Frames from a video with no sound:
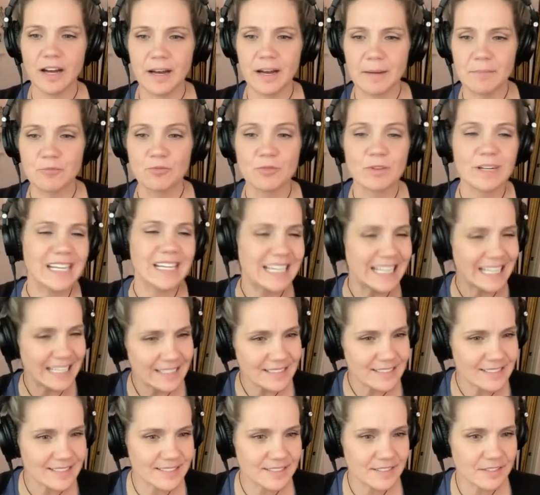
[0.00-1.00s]
um,
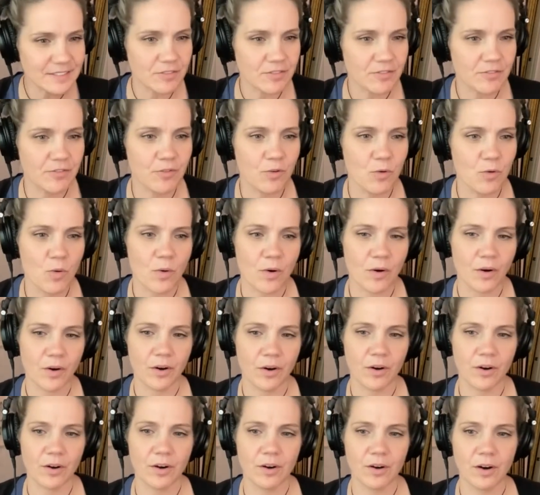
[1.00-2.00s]
readings
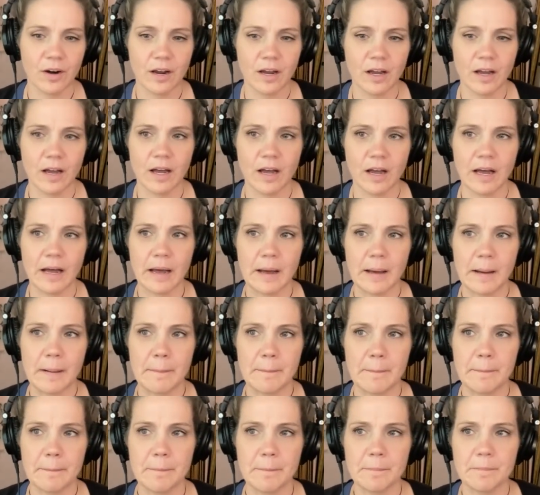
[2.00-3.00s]
for
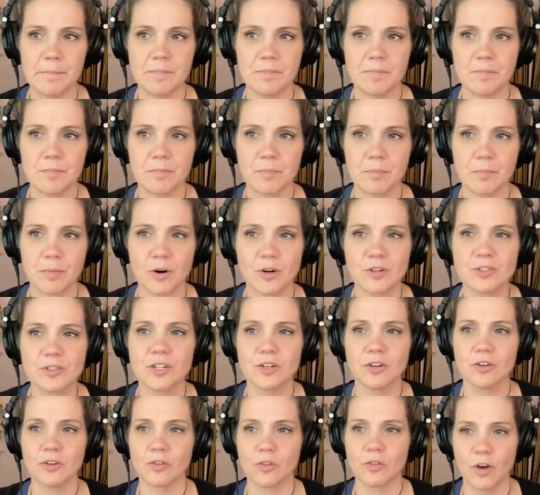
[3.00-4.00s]
um,
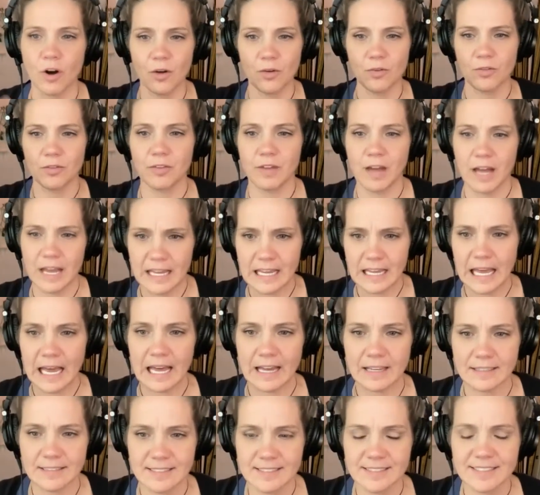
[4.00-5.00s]
personal growth. I
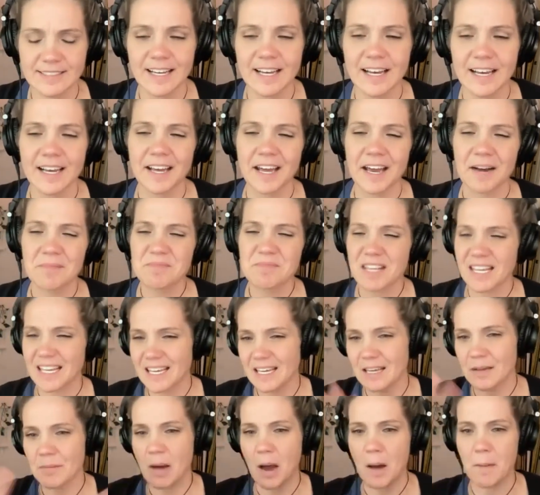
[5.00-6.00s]
guess I'm
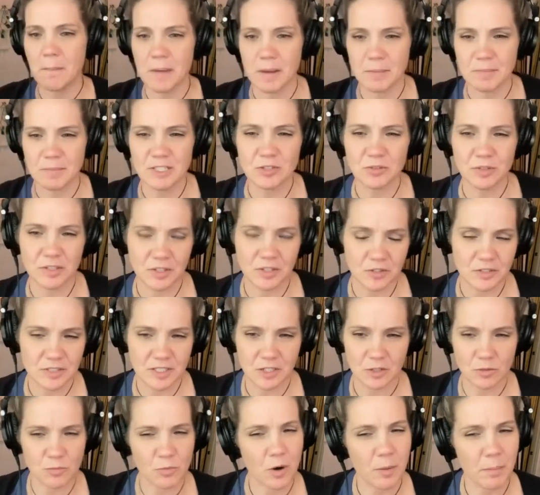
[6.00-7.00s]
thinking about maybe doing those a
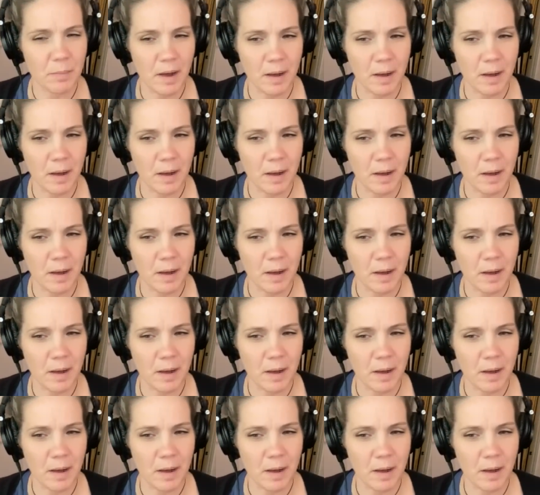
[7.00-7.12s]
little more